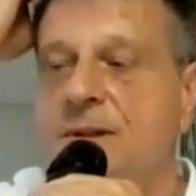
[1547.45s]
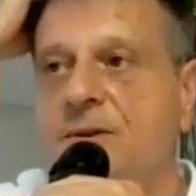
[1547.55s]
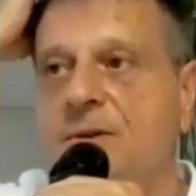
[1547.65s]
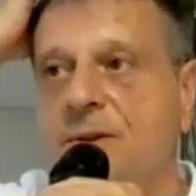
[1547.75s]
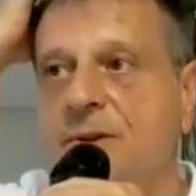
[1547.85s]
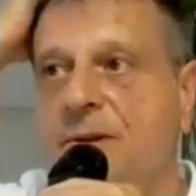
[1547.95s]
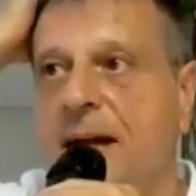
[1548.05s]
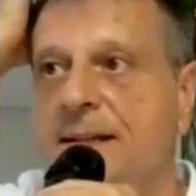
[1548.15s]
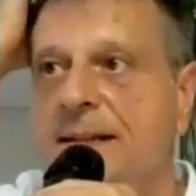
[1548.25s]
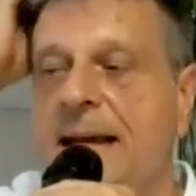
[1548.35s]

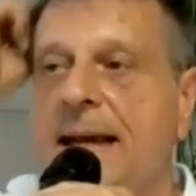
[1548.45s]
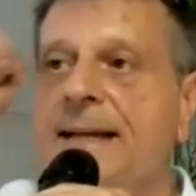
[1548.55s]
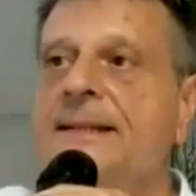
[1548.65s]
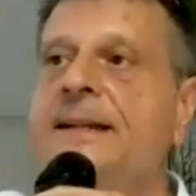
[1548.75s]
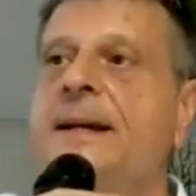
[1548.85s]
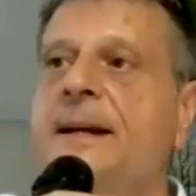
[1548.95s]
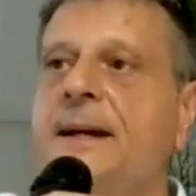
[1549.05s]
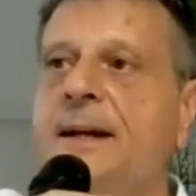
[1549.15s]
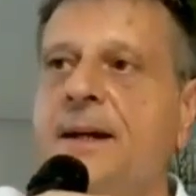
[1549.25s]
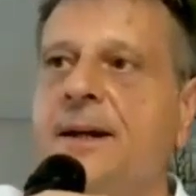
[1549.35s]
United States.
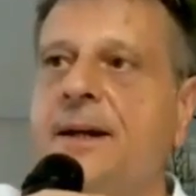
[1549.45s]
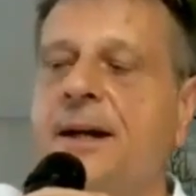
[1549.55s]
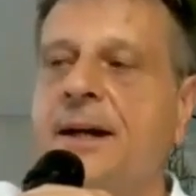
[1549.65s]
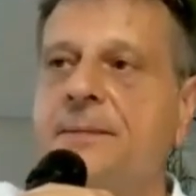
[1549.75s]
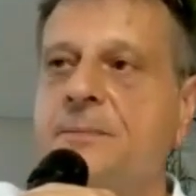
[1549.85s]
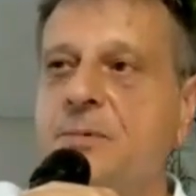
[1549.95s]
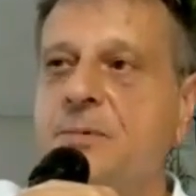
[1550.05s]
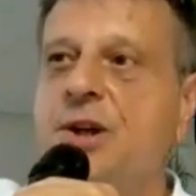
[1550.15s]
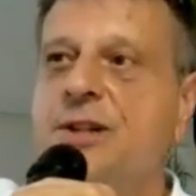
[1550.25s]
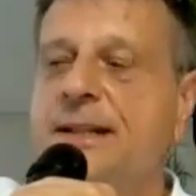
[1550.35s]

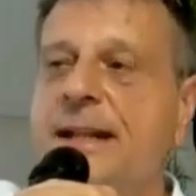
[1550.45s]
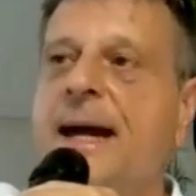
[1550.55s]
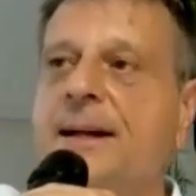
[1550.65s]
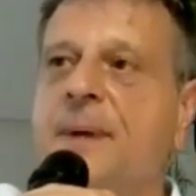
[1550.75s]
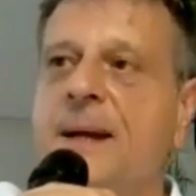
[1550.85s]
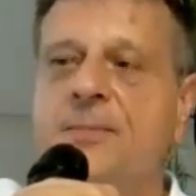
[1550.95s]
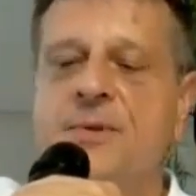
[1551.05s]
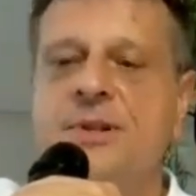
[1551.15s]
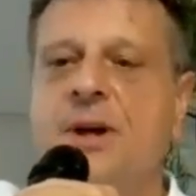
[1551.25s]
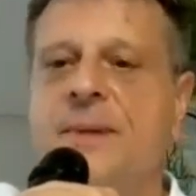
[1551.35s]
Just now the paper
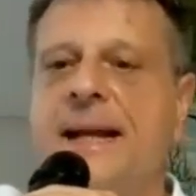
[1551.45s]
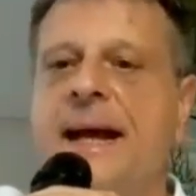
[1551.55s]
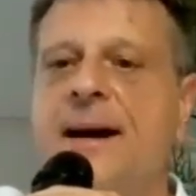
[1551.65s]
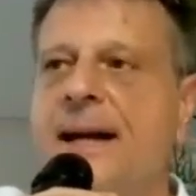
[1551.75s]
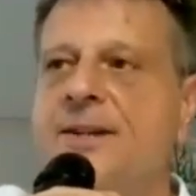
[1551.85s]
is coming out.